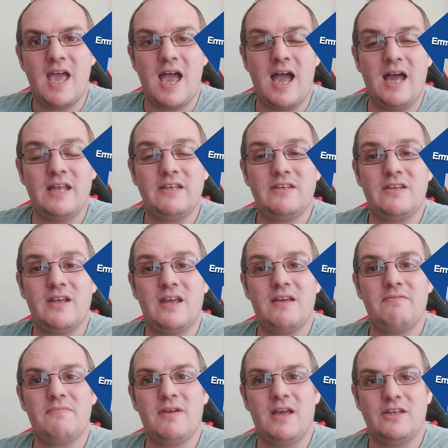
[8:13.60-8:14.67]
And
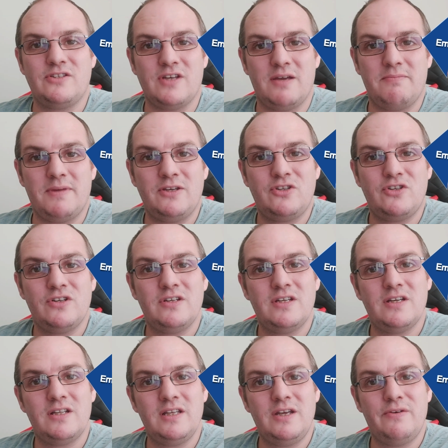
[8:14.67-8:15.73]
as I mentioned
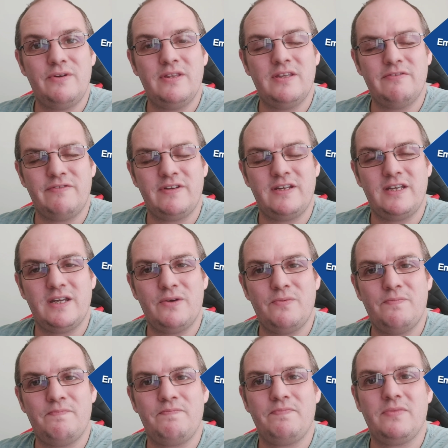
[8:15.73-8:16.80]
earlier in the
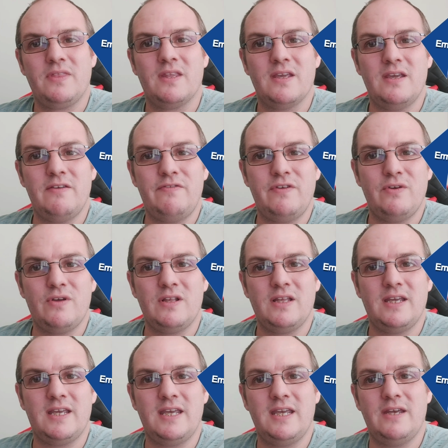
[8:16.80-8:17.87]
video, if you
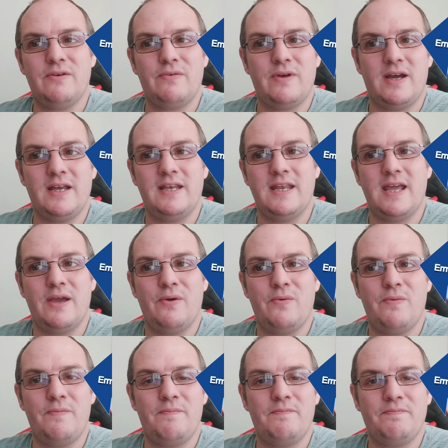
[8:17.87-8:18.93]
click here right
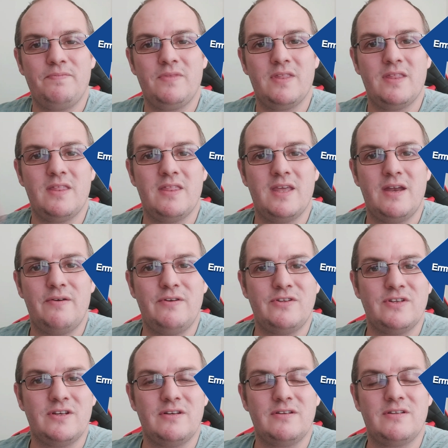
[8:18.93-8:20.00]
now, there
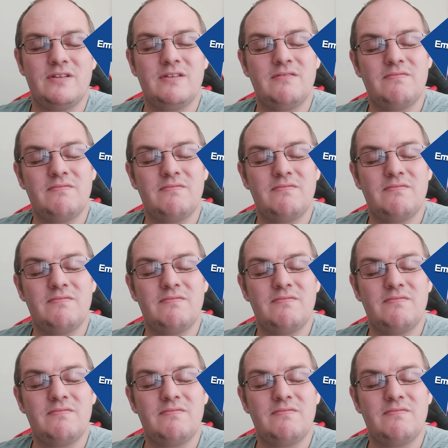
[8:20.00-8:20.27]
is a